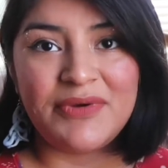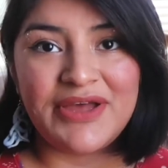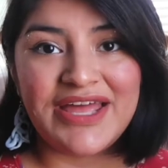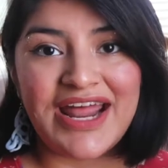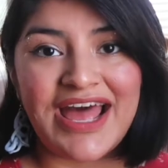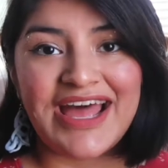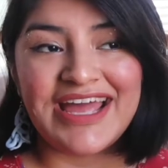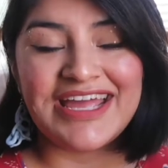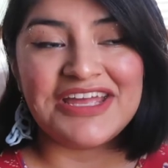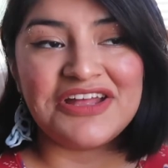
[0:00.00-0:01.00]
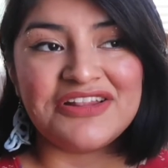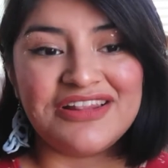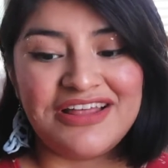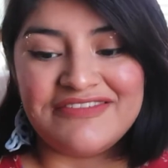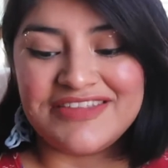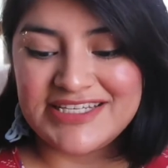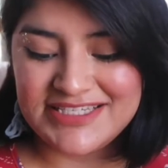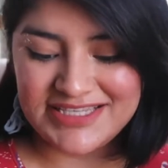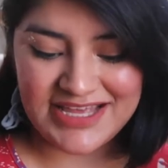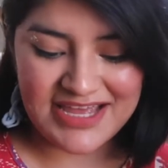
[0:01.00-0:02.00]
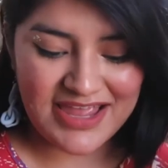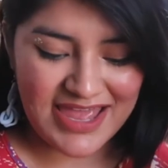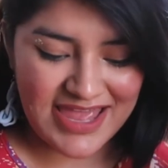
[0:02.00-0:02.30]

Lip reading: but I love this thing,